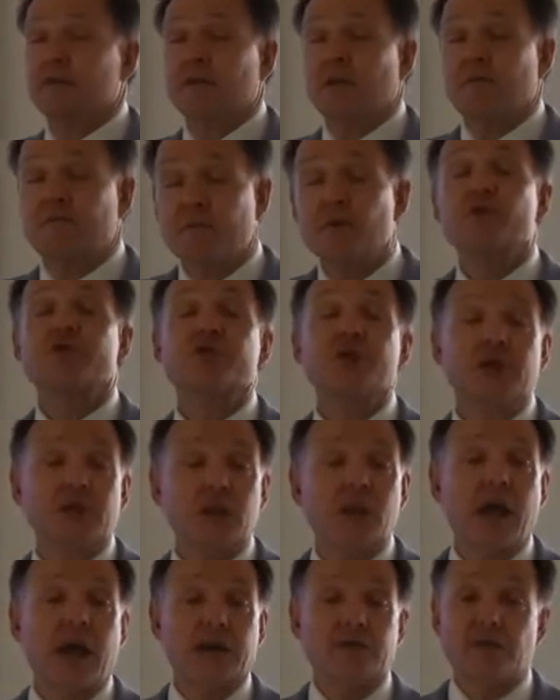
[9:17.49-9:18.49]
first in
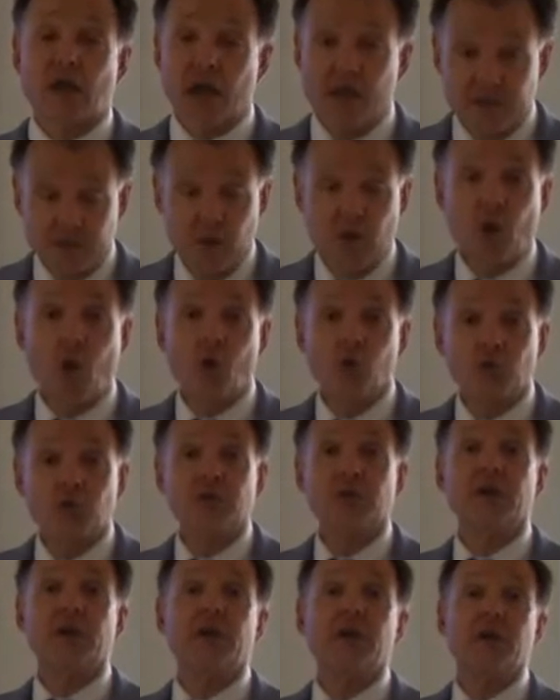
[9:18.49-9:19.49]
class, and the
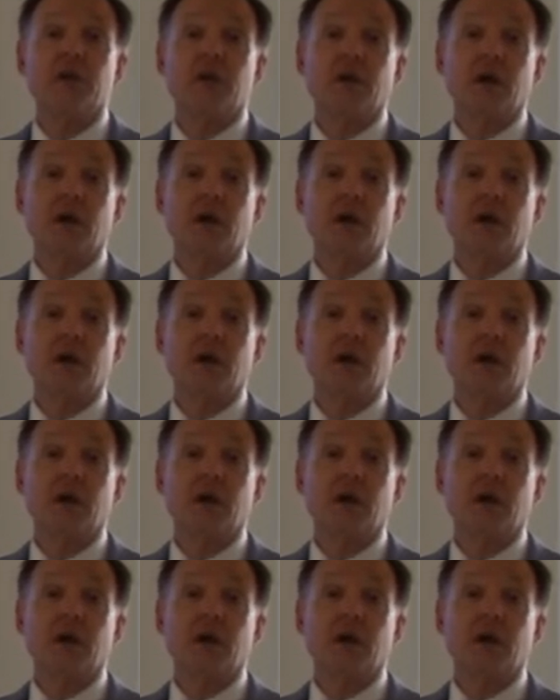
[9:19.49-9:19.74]
only